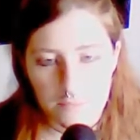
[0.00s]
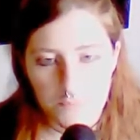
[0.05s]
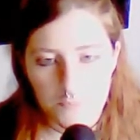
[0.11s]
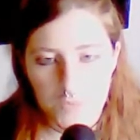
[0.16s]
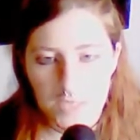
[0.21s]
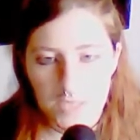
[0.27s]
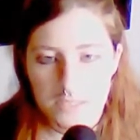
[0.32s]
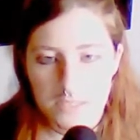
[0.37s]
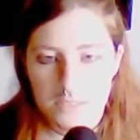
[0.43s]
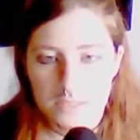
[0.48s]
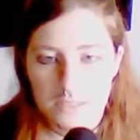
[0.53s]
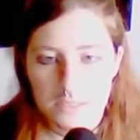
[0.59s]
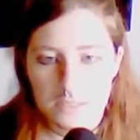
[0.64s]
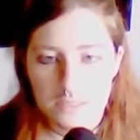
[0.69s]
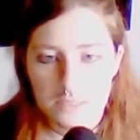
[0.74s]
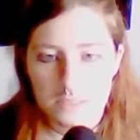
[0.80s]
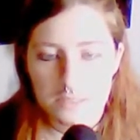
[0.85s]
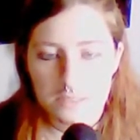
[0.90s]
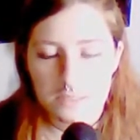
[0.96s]
it
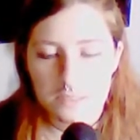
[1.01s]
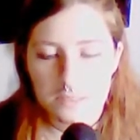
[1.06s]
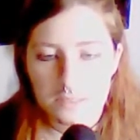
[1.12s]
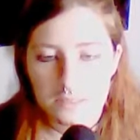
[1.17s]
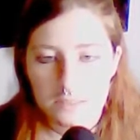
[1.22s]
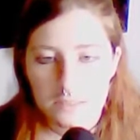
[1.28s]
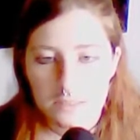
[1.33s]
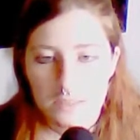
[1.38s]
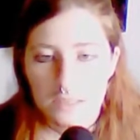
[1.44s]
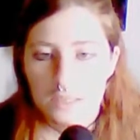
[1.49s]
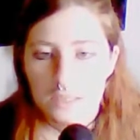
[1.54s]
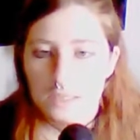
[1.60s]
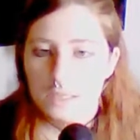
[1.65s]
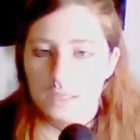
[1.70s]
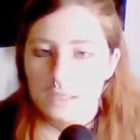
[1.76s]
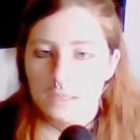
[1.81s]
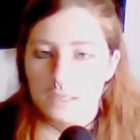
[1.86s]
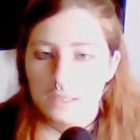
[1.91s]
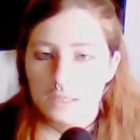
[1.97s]
is
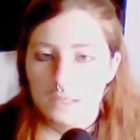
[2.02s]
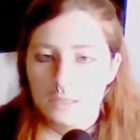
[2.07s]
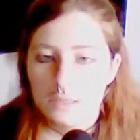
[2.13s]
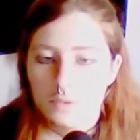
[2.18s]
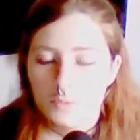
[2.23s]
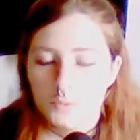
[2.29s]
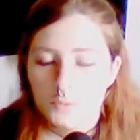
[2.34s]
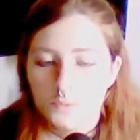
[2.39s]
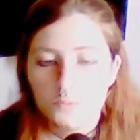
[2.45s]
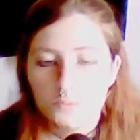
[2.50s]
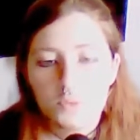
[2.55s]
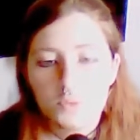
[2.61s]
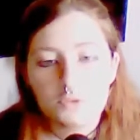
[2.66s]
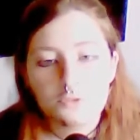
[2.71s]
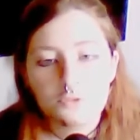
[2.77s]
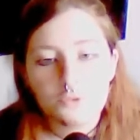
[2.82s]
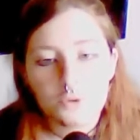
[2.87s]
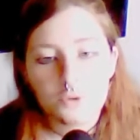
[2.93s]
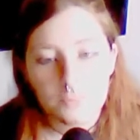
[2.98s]

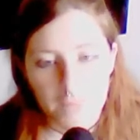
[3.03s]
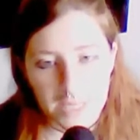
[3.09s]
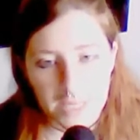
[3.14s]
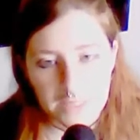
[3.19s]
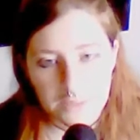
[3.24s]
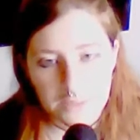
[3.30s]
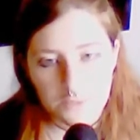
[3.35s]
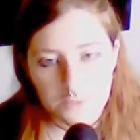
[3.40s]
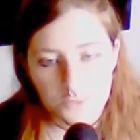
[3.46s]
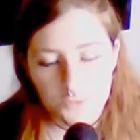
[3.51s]
reformatted